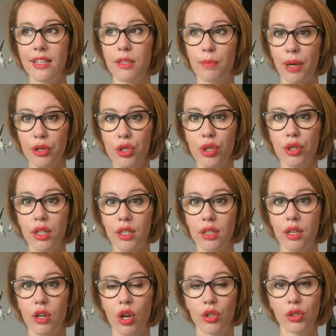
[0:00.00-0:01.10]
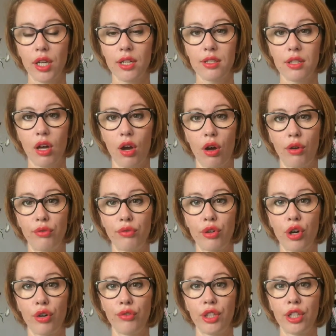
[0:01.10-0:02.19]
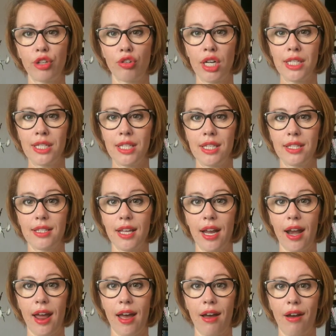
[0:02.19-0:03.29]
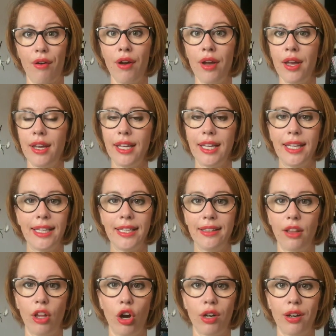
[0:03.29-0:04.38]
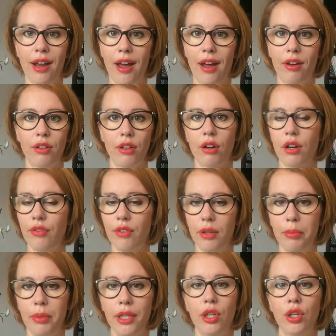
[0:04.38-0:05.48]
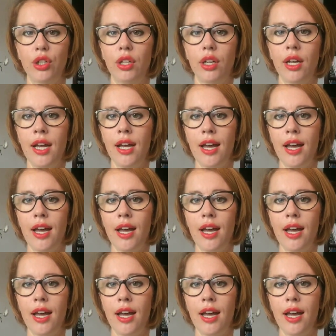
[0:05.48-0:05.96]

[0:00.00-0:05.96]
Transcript: especially in the context of COVID crisis, and how in lockdown or even beyond,